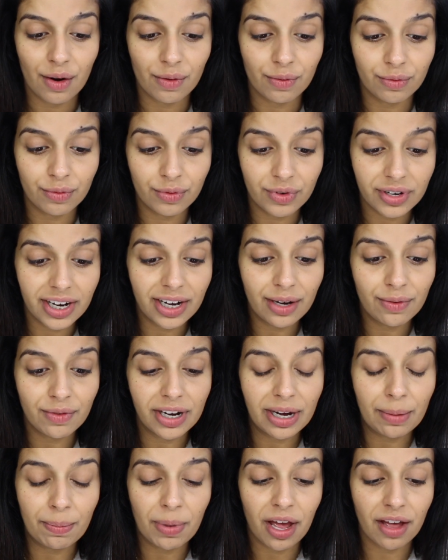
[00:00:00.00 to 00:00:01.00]

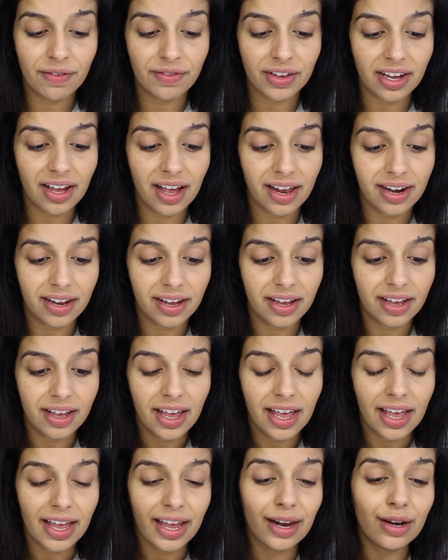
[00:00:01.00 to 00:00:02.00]
Really perfect colour.
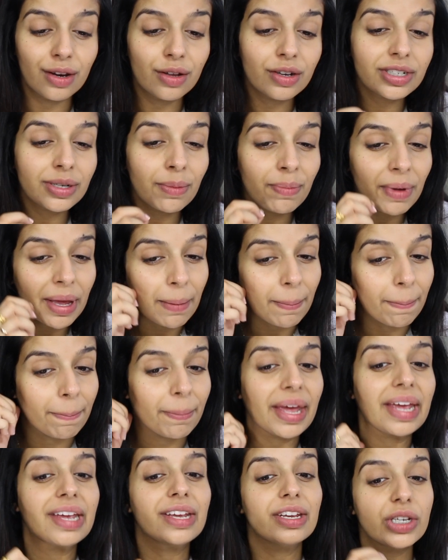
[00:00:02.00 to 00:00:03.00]
It looked a bit
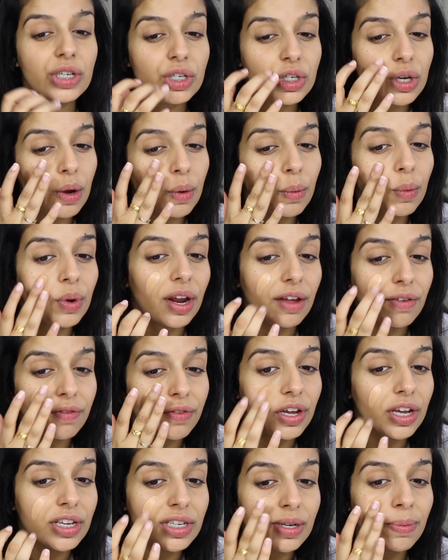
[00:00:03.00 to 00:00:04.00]
beige when I
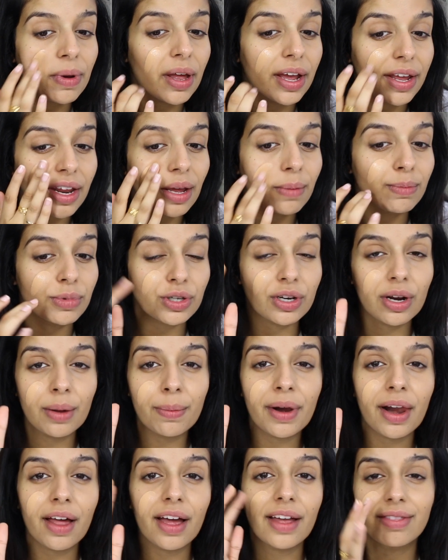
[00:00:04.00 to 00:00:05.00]
first applied it. I'm just going
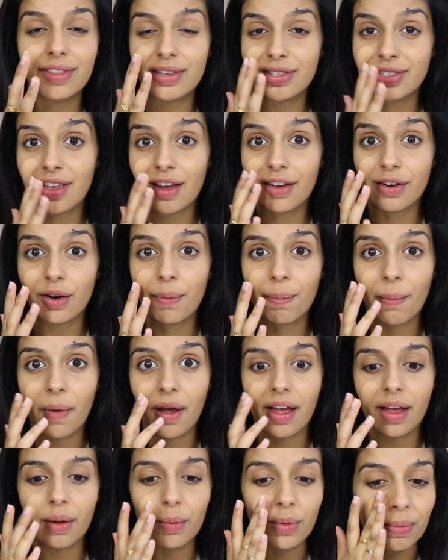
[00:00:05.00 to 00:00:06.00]
to apply this side
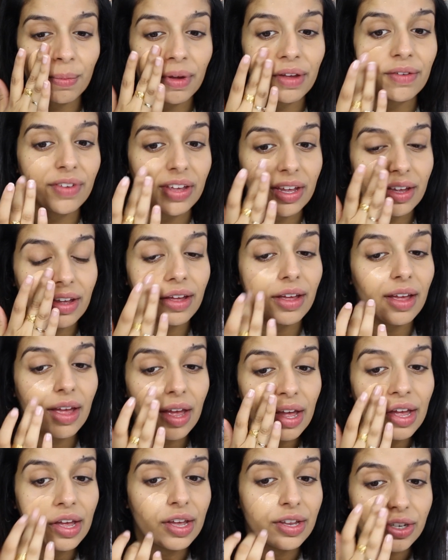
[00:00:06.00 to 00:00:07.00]
on with my finger
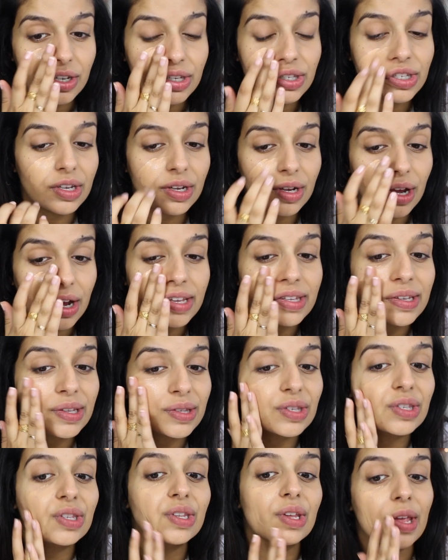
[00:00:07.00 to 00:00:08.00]
just so you guys
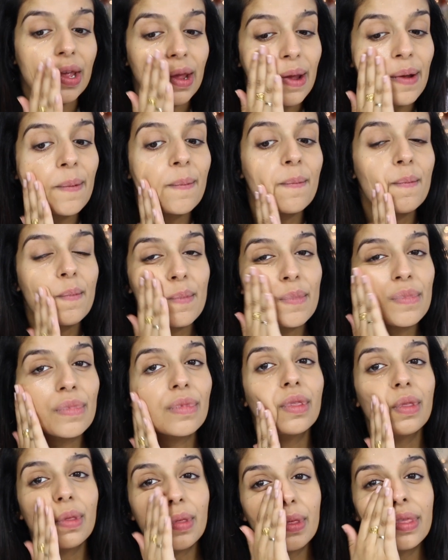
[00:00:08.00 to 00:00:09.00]
can see
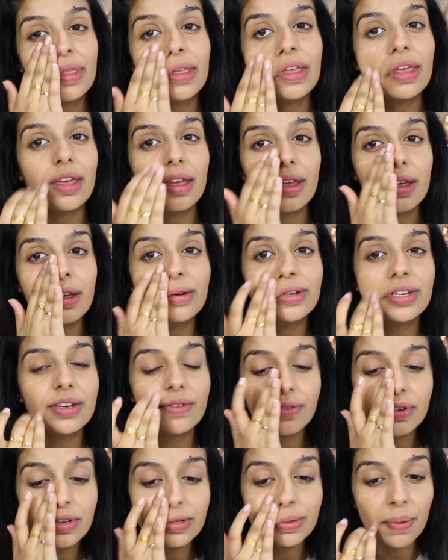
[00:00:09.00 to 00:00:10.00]
the
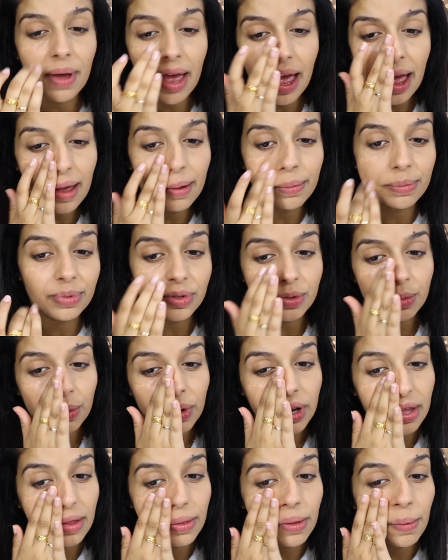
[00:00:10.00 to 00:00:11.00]
difference perhaps
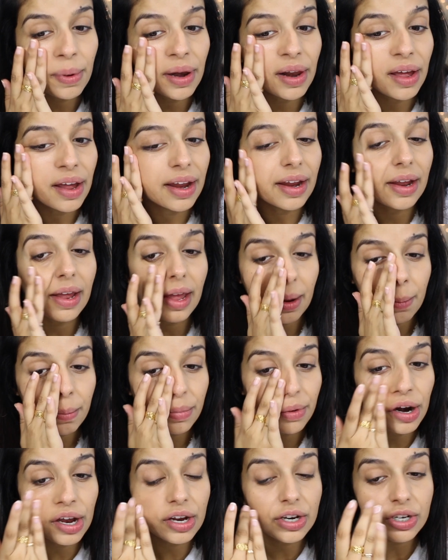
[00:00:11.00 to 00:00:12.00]
with applying a
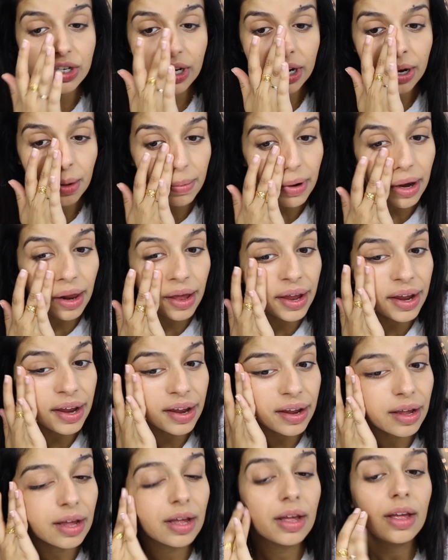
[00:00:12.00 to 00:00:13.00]
brush
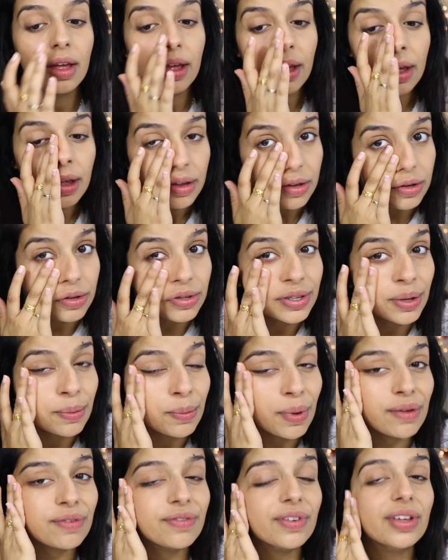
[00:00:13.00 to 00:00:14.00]
and using
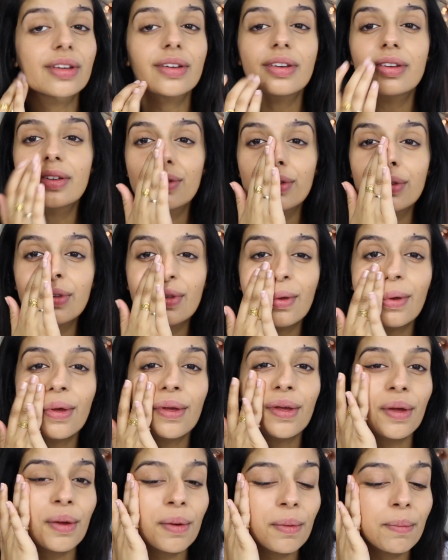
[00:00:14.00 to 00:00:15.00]
my fingers.
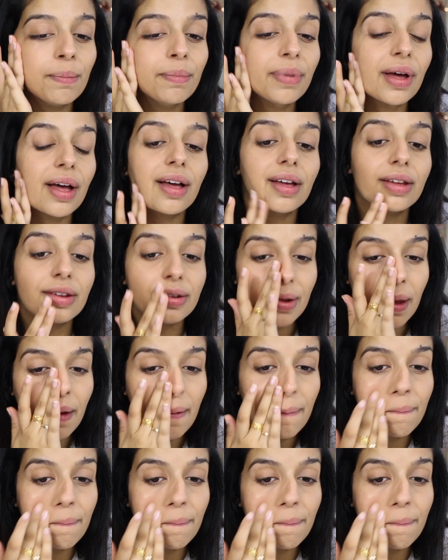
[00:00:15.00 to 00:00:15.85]
But